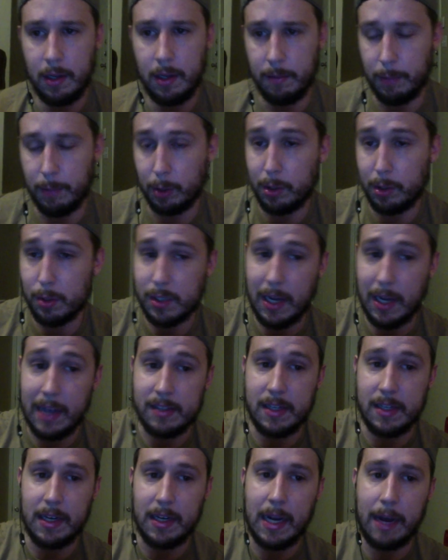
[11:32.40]
those
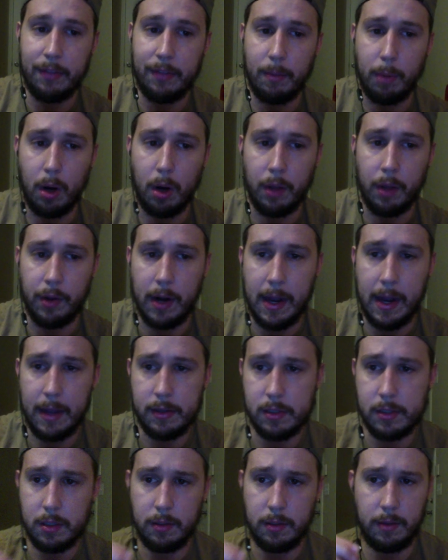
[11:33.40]
guys need to have the ball in their
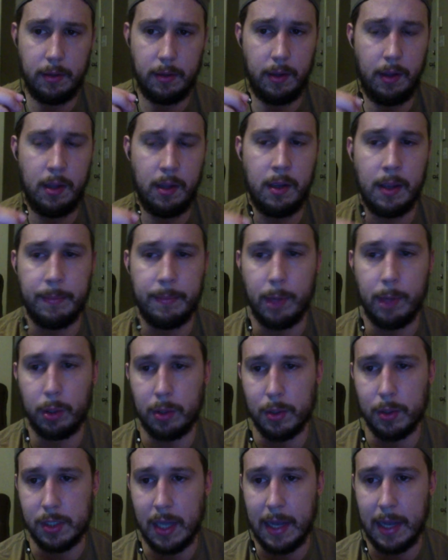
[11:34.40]
hands, and both
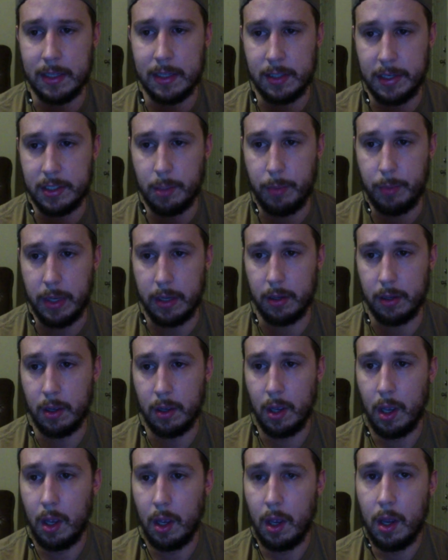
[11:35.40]
those guys need to be
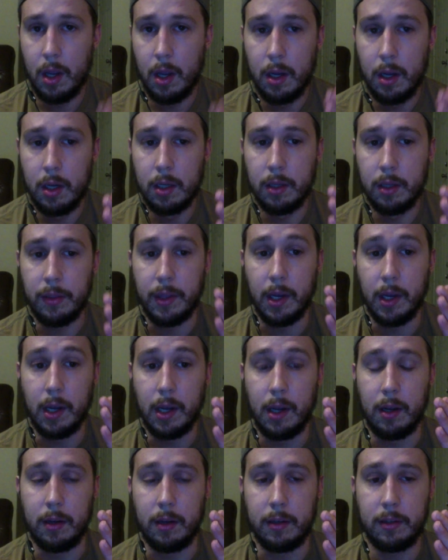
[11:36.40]

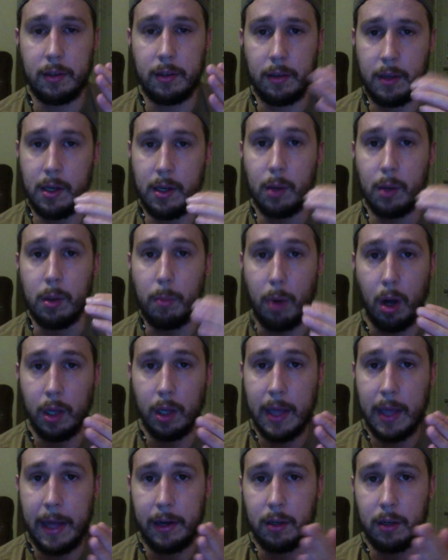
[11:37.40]
the ball
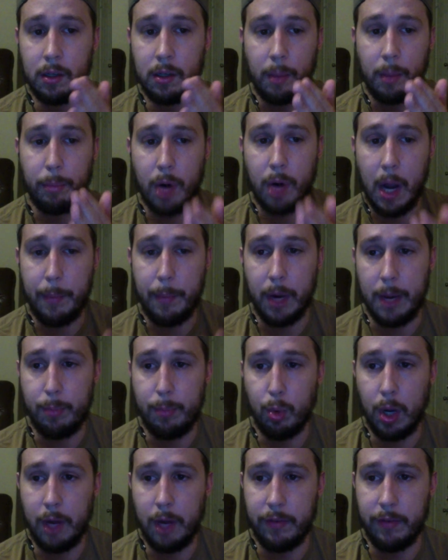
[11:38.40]
handler and the primary
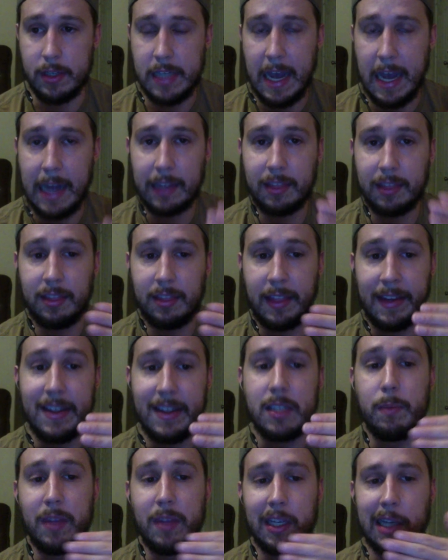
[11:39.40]
point of attack. They need
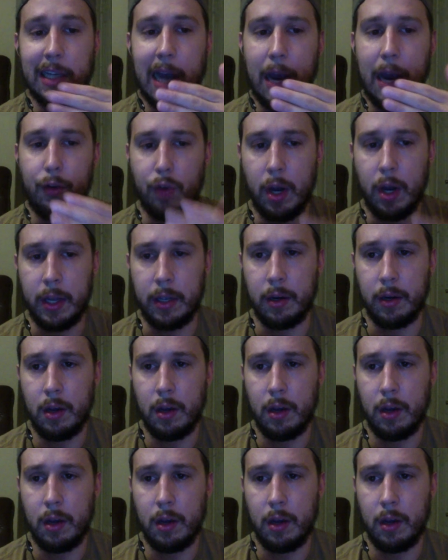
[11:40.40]
to be the guy running